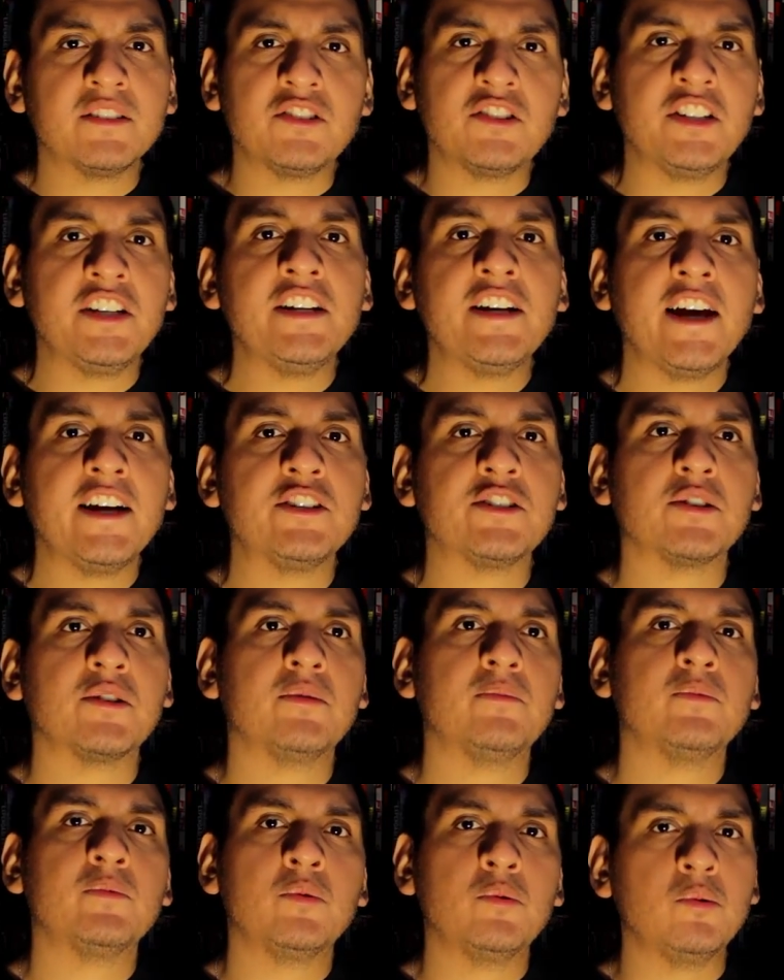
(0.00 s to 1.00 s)
this
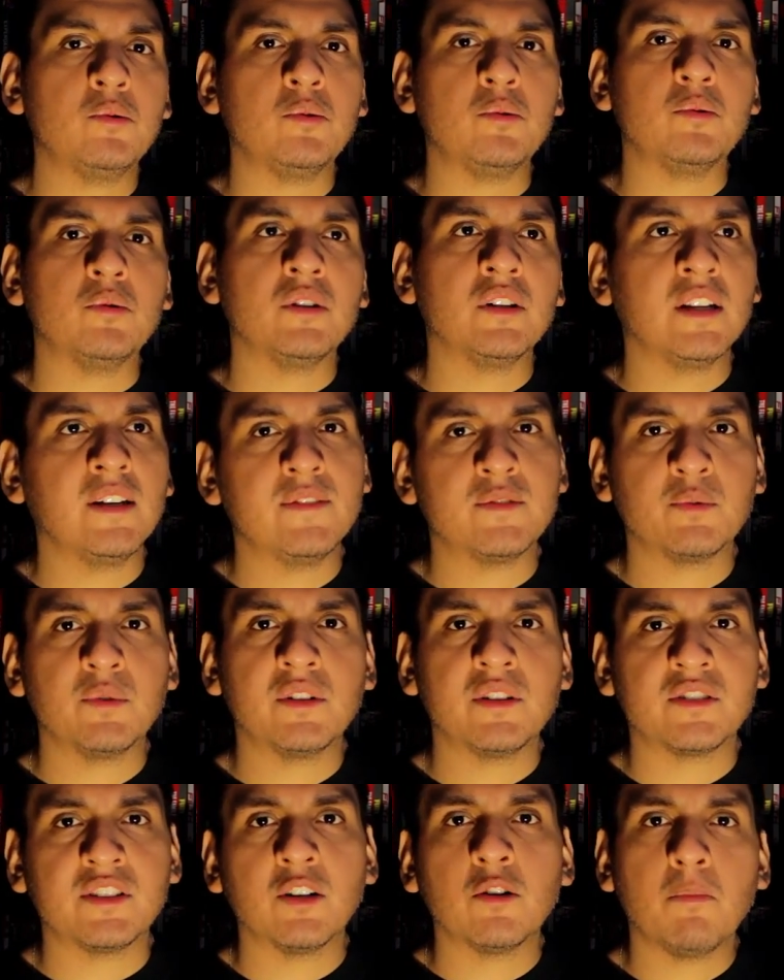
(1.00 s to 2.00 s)
teenager who lives
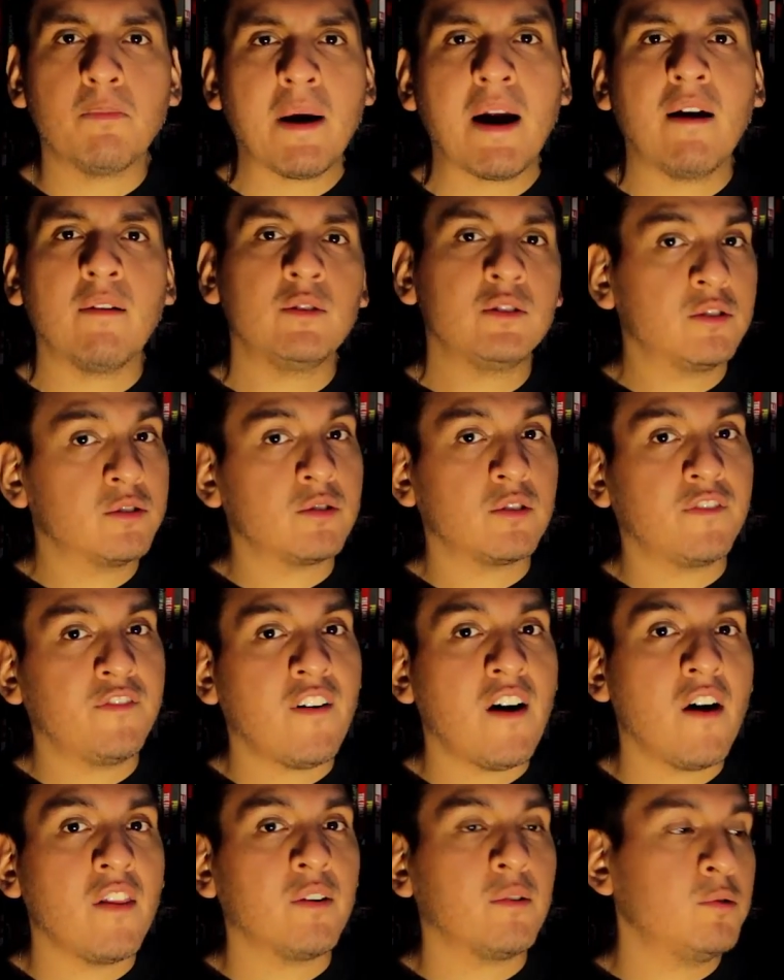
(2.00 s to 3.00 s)
with a single parent, which is her
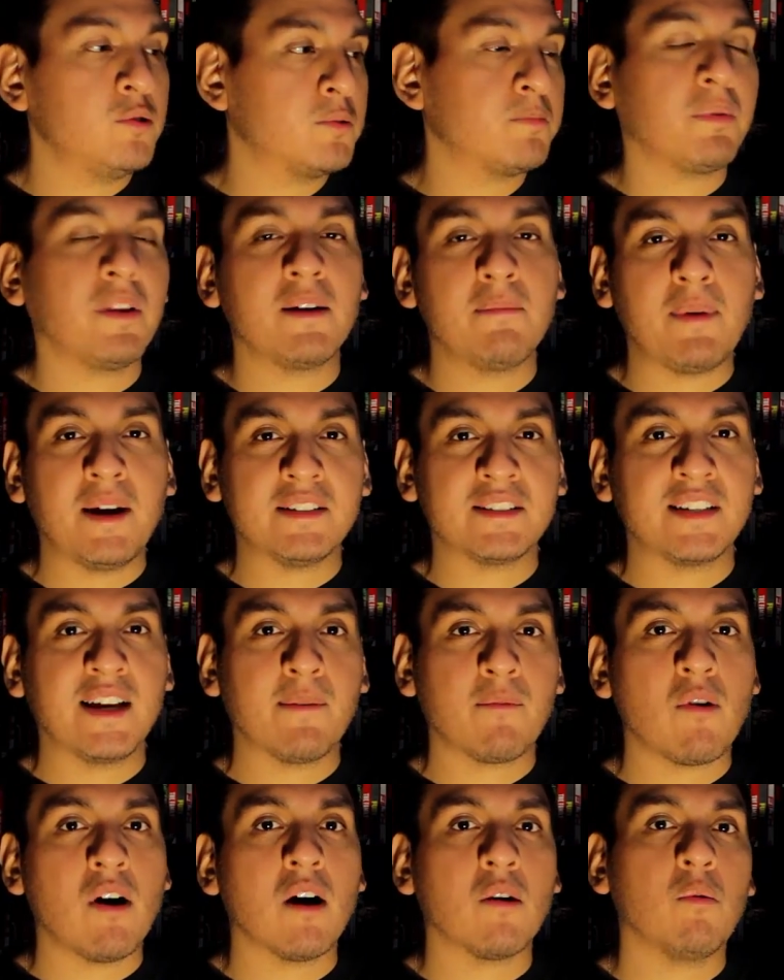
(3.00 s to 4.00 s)
father, who's played by
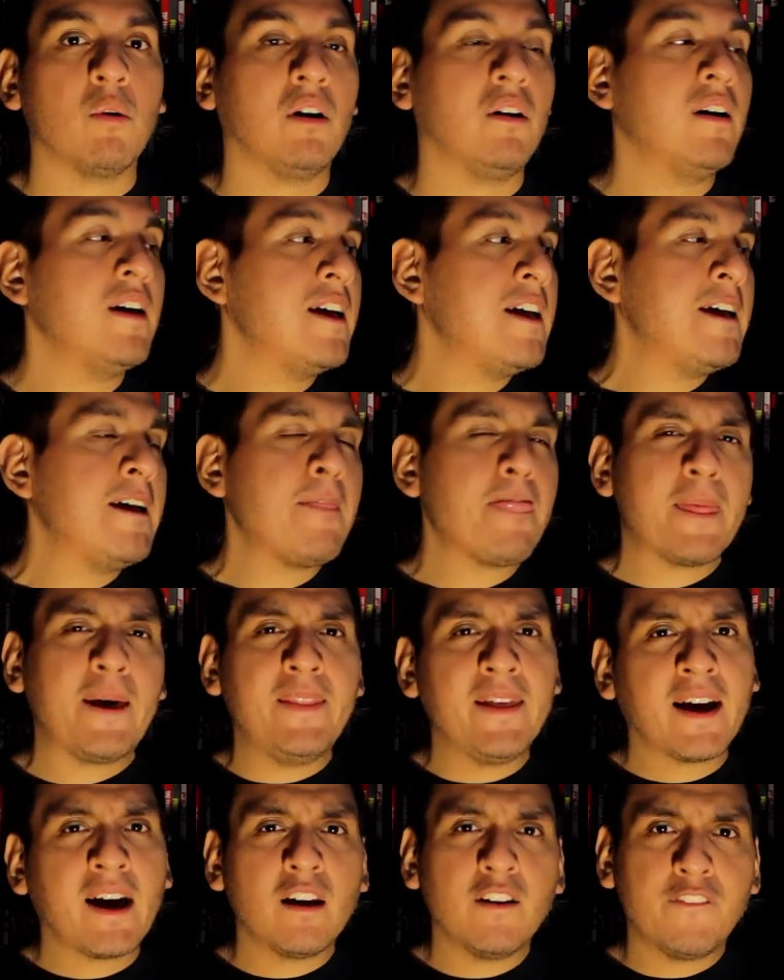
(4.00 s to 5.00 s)
Sam Rockwell.
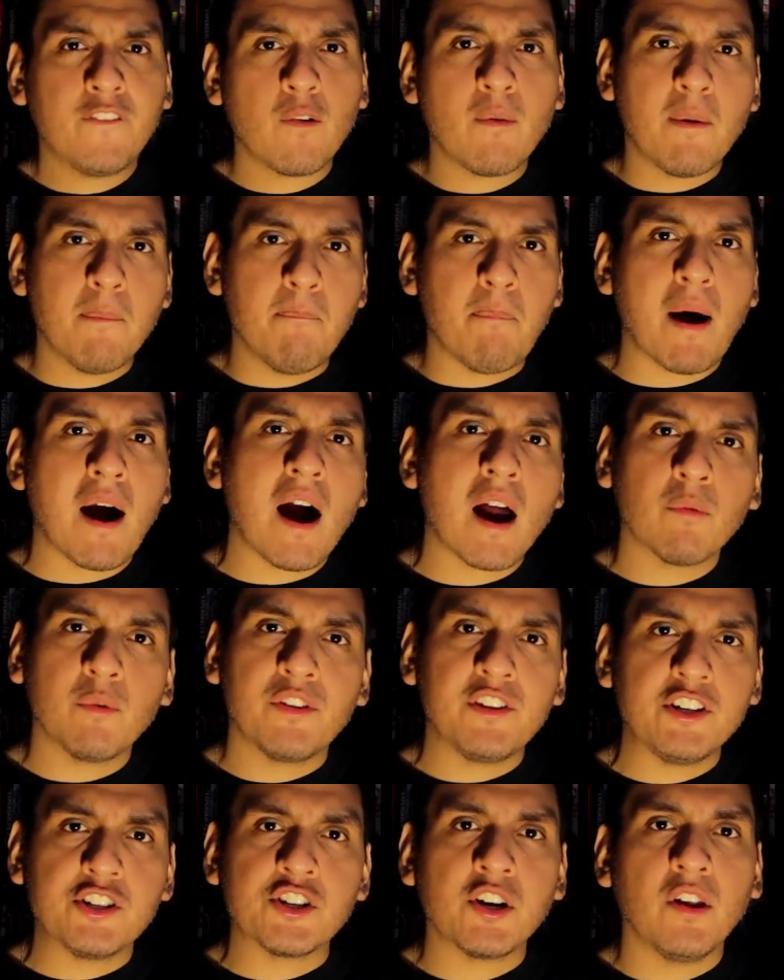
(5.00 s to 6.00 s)
And they kind of form a bond
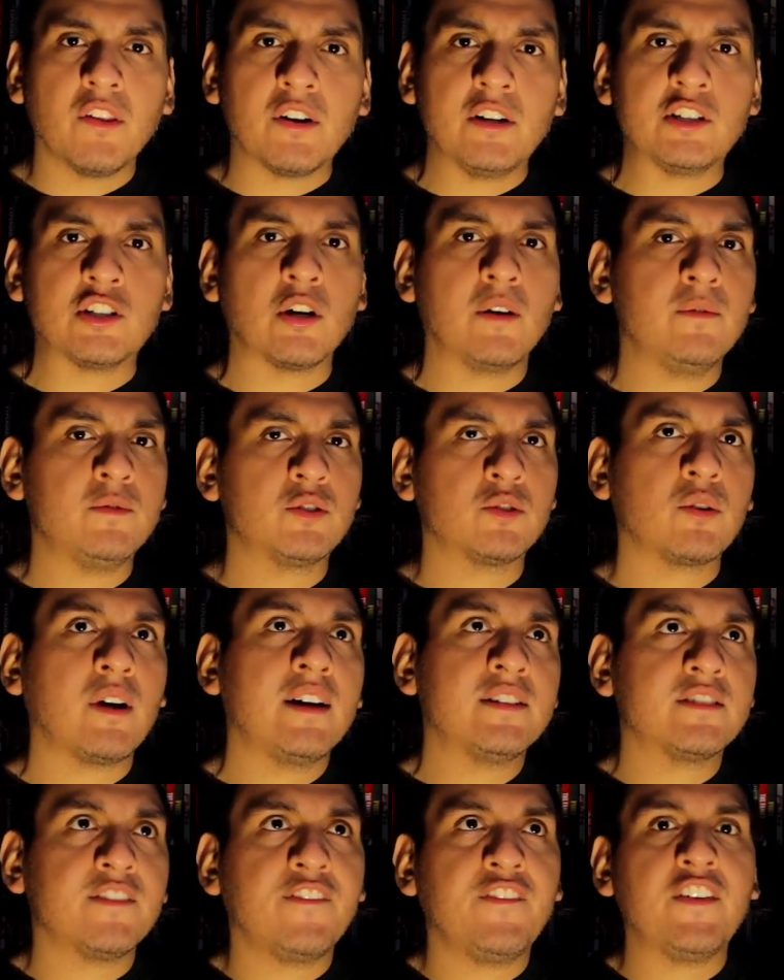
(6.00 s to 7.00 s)
with each other in terms of
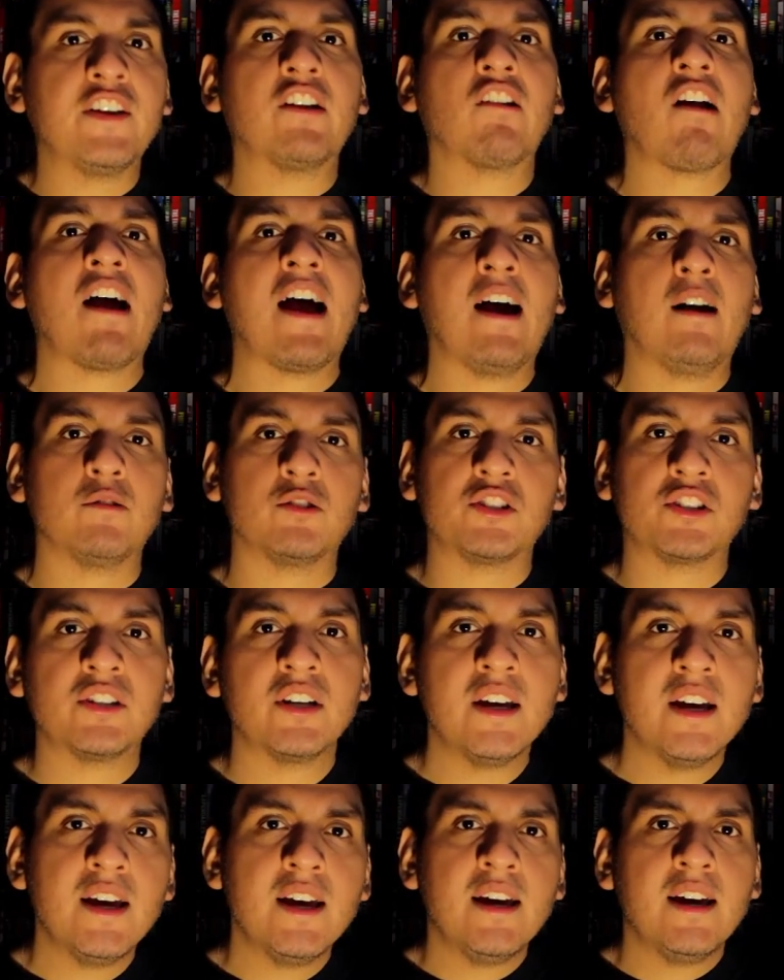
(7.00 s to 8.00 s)
trying to figure out,
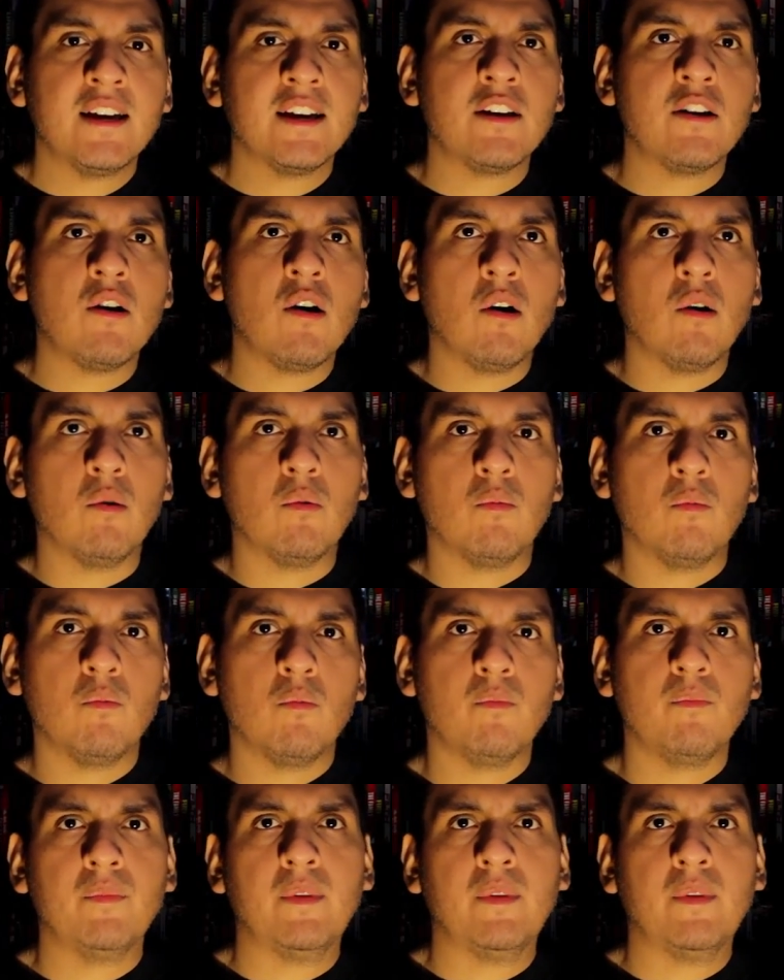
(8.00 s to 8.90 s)
you know,